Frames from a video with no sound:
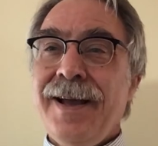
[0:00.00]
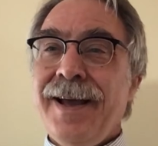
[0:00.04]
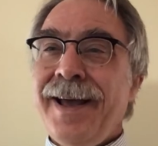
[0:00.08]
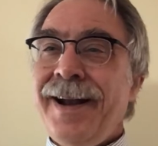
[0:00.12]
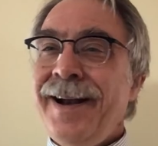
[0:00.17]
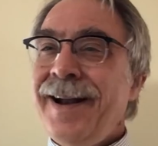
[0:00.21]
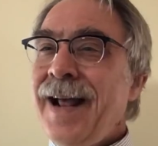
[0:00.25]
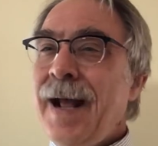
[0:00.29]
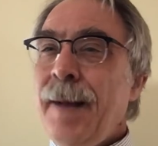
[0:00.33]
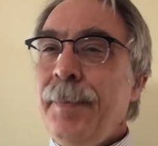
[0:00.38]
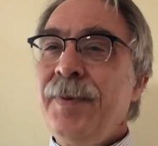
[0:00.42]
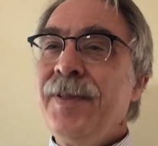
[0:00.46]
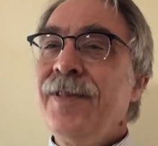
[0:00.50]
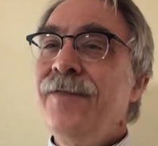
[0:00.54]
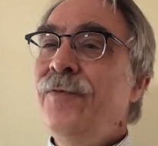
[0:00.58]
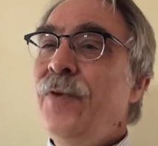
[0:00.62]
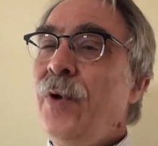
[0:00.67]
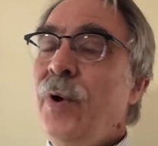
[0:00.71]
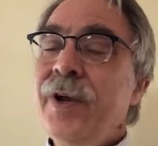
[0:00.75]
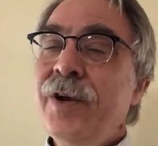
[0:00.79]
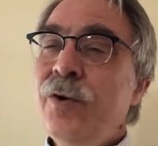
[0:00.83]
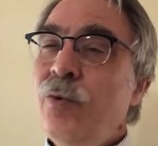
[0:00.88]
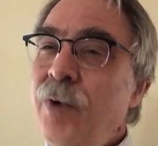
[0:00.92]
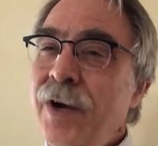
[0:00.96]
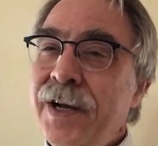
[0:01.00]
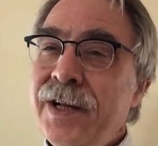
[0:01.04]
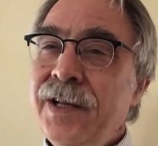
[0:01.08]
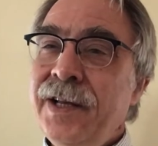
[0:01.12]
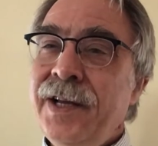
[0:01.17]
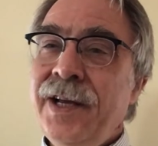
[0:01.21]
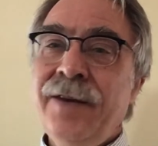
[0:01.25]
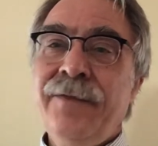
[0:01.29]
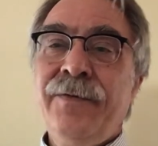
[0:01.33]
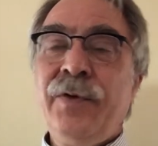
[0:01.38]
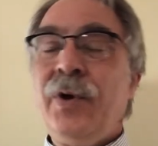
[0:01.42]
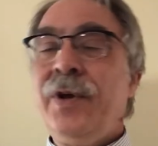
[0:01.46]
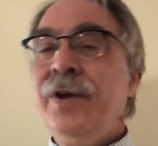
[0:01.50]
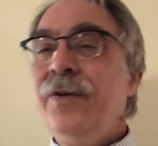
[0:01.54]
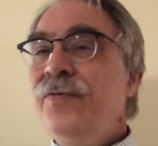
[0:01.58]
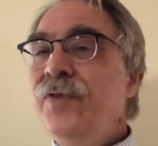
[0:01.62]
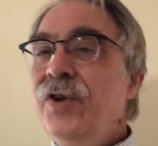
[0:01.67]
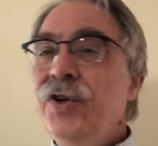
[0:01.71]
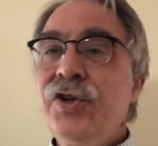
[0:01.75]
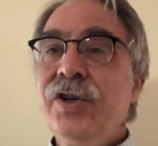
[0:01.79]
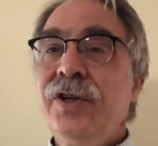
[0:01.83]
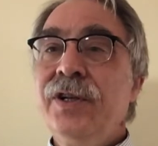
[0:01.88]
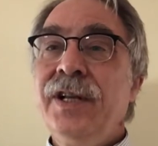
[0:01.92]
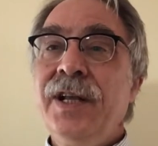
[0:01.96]
And it happens very quickly and very
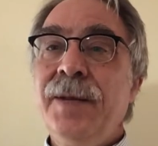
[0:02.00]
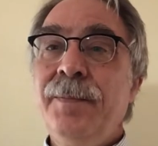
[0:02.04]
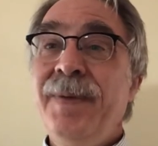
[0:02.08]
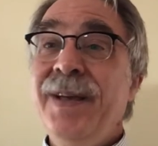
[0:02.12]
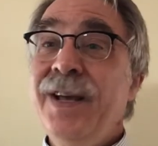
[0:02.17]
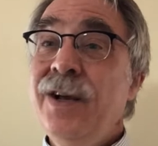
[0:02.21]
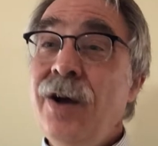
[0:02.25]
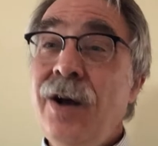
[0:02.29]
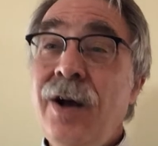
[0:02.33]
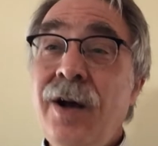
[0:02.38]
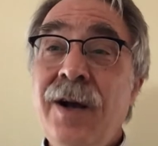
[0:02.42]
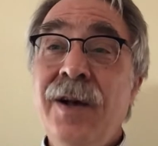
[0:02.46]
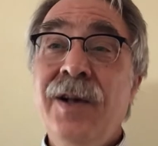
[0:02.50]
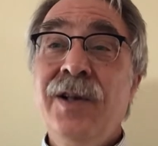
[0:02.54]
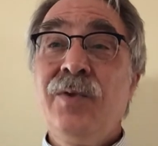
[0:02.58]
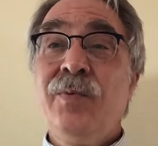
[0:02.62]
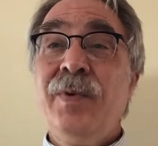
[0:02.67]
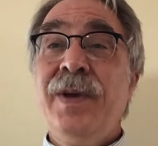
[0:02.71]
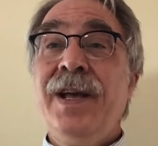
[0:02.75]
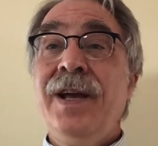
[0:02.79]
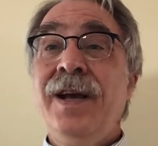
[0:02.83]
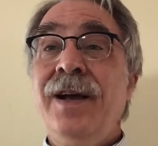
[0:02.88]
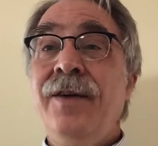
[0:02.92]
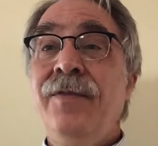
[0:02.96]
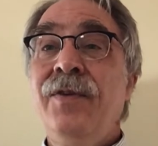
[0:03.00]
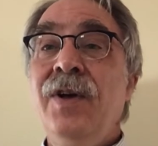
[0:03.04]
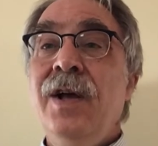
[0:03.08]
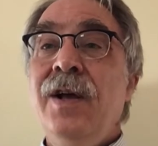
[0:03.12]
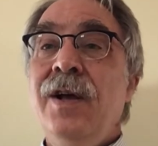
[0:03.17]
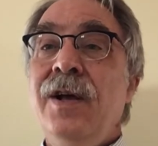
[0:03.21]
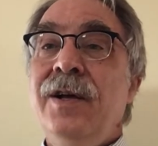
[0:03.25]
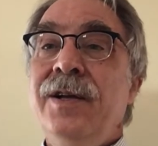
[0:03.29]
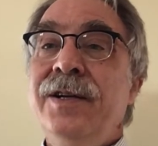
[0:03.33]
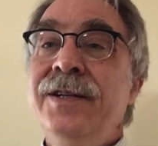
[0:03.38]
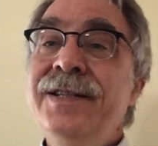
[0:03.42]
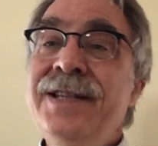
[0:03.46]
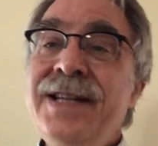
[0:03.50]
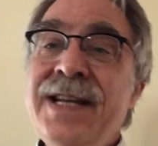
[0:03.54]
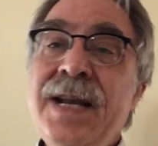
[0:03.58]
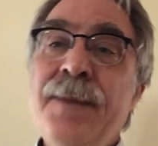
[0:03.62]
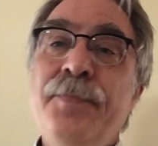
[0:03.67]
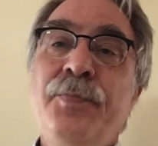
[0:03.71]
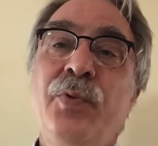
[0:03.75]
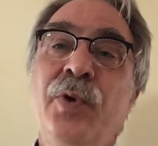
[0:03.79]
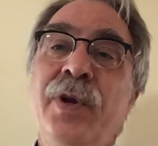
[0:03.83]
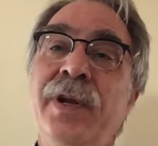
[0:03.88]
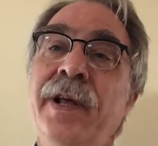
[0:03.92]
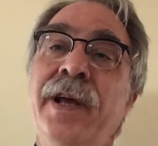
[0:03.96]
efficiently because we have
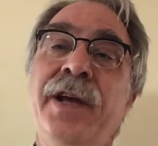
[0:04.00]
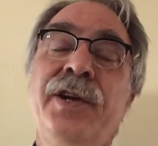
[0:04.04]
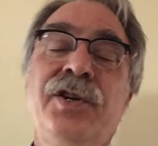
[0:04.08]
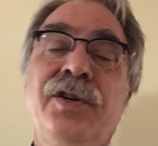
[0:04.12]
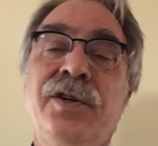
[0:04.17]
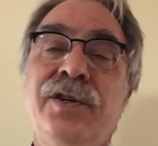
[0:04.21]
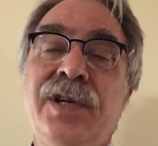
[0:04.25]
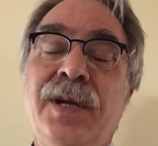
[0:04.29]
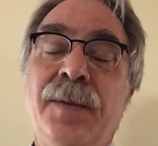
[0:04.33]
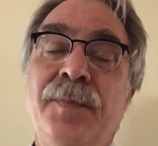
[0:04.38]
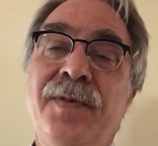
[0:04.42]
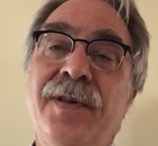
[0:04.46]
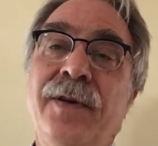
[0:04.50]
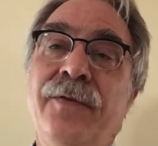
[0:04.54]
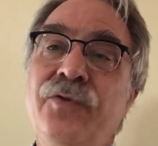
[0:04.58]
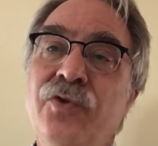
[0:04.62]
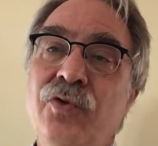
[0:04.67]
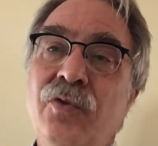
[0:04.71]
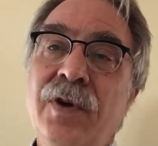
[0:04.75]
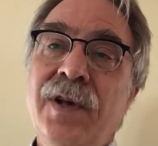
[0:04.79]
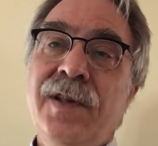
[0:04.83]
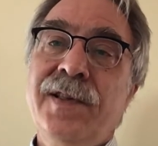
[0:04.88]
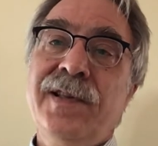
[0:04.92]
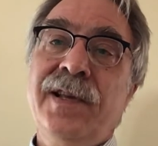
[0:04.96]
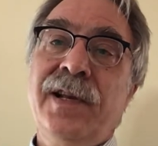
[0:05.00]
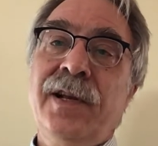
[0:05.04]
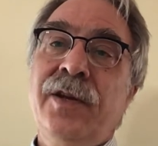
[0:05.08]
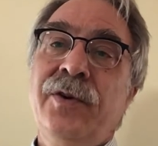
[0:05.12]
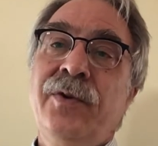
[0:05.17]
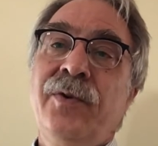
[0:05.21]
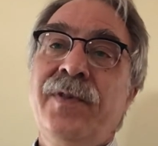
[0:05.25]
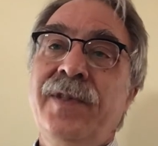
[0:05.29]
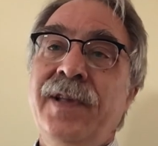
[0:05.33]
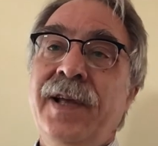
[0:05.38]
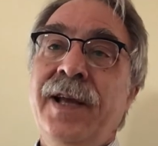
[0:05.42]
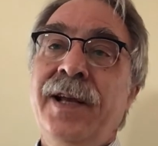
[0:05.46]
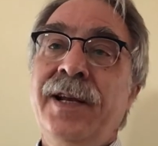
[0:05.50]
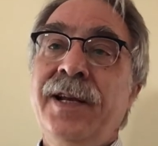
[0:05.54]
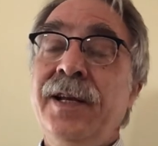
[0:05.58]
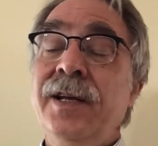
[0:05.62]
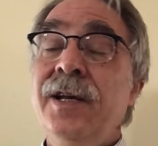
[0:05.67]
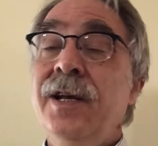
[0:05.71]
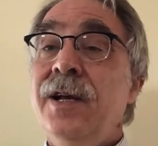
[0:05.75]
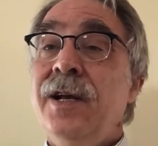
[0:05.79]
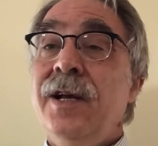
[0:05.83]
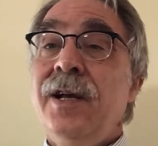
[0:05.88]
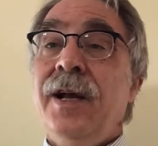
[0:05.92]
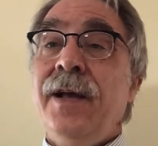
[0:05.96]
deep relationships of trust and understanding
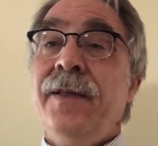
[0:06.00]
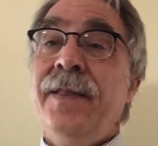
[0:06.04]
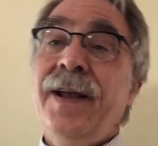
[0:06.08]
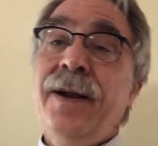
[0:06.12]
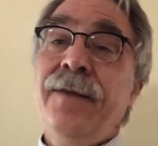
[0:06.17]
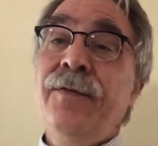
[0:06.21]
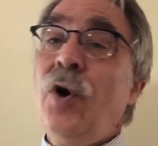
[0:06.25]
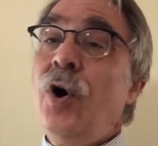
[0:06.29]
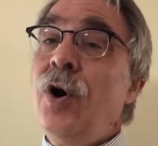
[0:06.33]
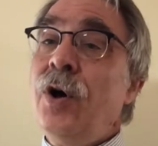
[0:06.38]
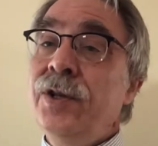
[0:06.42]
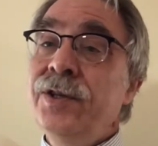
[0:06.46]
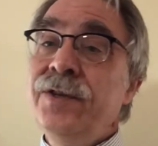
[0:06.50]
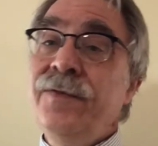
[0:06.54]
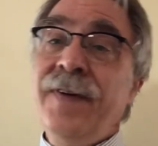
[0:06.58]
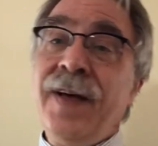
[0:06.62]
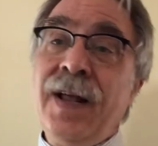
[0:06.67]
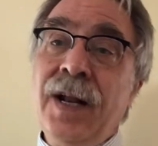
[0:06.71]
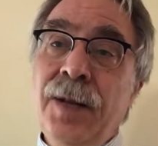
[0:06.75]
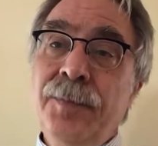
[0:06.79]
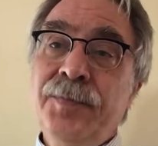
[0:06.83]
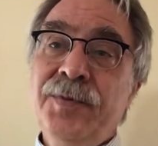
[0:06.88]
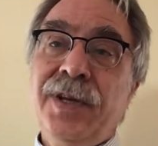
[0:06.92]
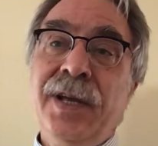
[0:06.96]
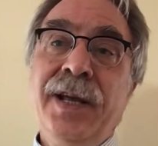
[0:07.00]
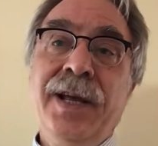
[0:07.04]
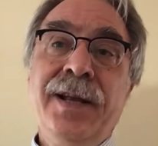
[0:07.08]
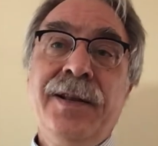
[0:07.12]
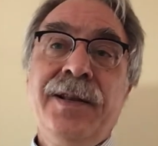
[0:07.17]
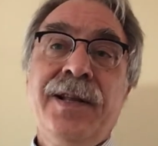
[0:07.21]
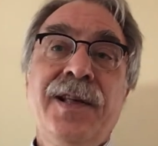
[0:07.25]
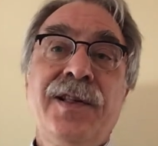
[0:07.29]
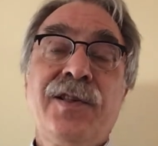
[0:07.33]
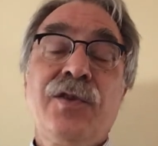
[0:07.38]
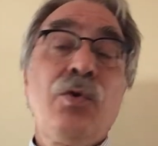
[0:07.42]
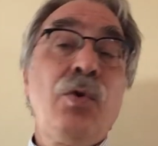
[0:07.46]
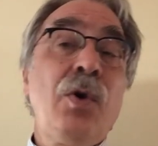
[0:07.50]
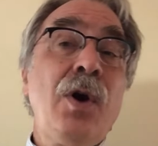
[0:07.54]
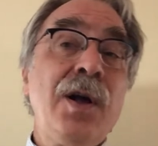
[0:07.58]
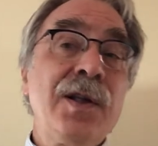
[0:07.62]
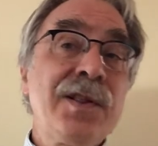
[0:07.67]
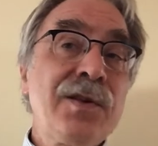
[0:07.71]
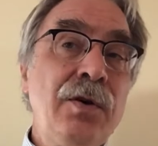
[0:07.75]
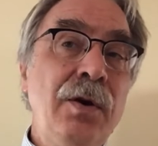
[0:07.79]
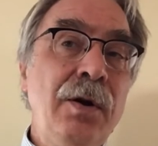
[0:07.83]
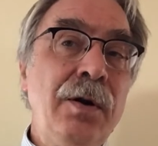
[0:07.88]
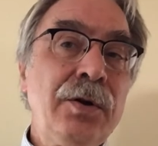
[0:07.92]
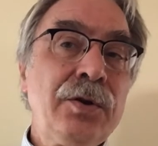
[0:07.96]
that have all developed in this
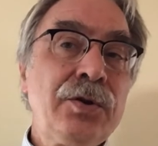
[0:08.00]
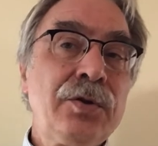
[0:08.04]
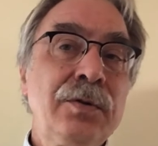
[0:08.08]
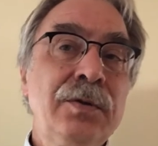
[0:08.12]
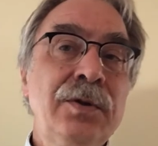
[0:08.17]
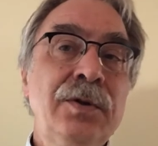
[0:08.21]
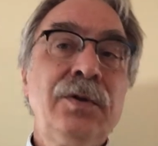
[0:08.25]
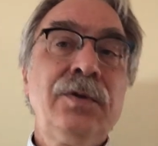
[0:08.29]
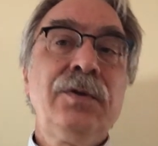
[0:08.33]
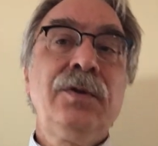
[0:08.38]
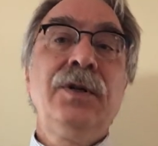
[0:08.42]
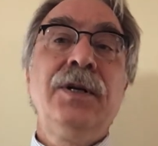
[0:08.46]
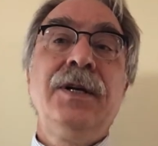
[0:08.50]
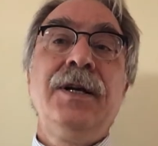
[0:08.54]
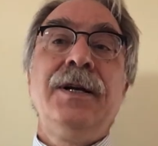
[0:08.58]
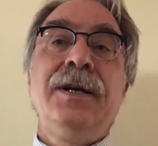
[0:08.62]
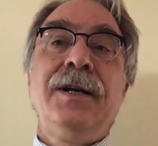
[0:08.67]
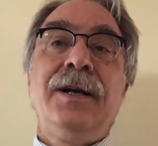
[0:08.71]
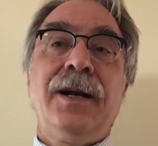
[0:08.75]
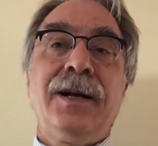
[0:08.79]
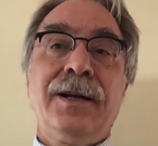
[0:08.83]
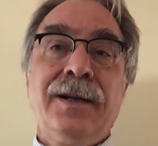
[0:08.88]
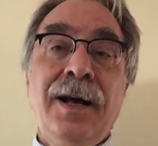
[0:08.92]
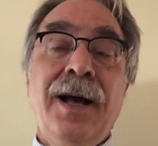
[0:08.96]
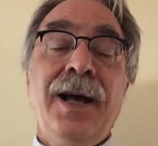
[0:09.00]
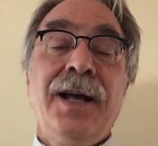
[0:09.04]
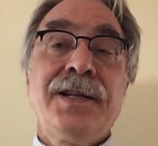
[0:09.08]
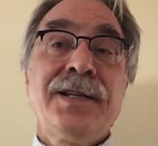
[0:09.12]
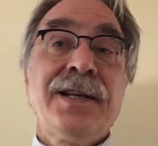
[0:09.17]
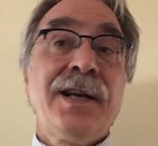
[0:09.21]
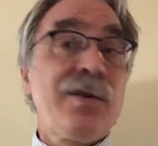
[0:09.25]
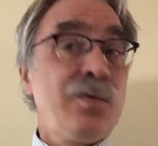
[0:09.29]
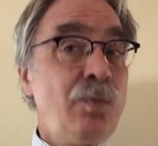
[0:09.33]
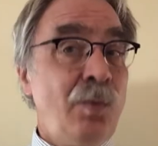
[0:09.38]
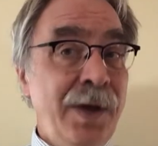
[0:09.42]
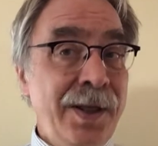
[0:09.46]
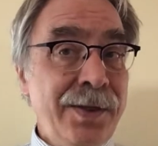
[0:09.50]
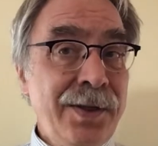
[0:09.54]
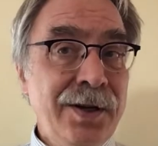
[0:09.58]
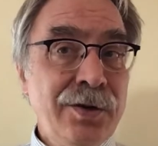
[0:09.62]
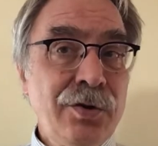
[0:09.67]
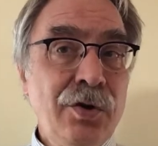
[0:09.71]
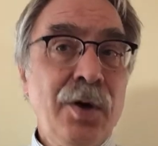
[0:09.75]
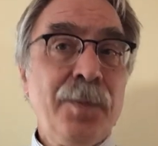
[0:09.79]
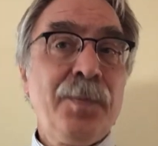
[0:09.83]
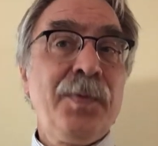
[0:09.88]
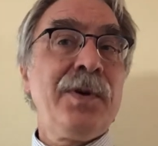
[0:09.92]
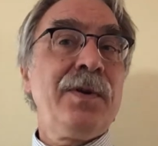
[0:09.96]
cross-cultural context with
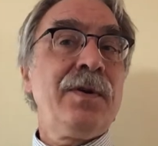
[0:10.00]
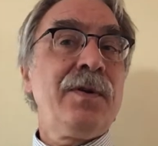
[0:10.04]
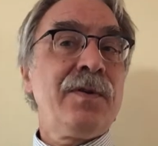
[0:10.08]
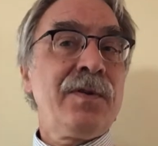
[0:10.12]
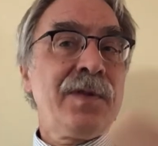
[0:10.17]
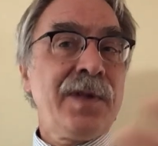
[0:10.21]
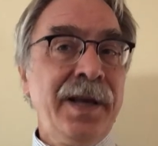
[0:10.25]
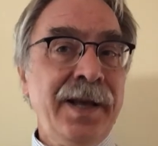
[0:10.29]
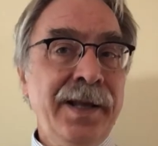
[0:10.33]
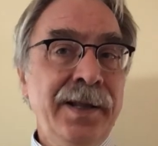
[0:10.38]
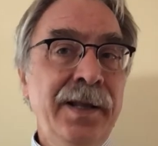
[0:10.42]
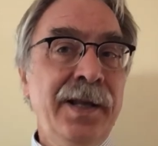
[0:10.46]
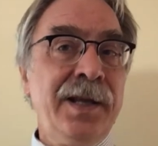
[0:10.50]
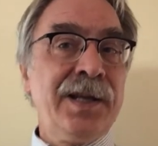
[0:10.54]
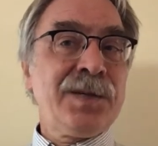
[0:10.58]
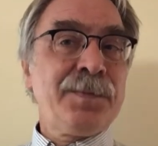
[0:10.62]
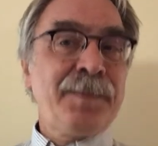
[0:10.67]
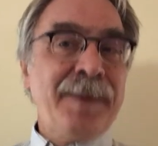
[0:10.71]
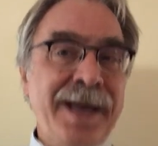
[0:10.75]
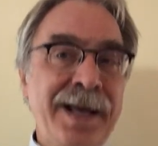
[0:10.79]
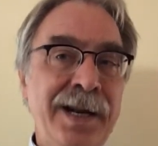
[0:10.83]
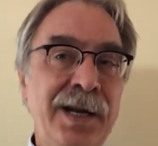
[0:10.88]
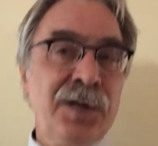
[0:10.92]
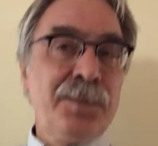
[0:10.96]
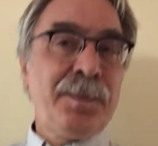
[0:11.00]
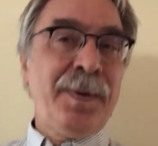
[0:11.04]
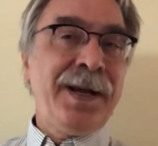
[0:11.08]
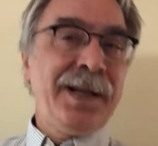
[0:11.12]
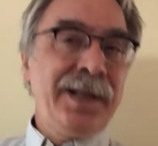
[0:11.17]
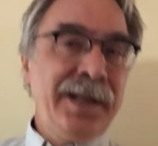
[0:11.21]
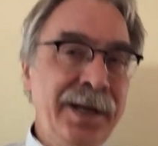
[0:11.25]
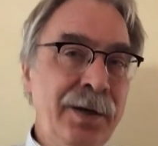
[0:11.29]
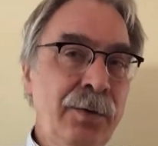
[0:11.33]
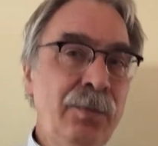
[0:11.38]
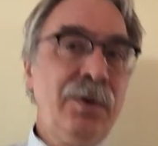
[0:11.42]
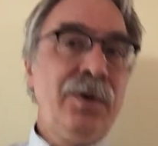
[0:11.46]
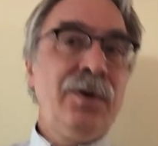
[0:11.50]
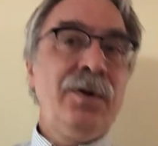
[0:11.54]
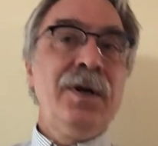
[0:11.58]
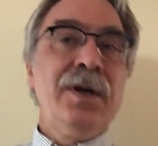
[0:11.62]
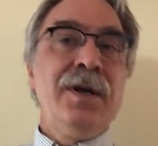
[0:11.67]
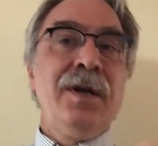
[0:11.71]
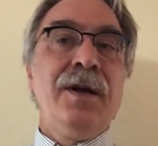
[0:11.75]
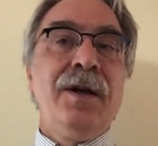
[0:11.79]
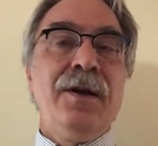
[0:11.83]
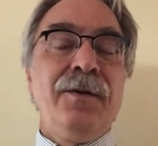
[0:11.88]
interpreters, English, Spanish, bilingual,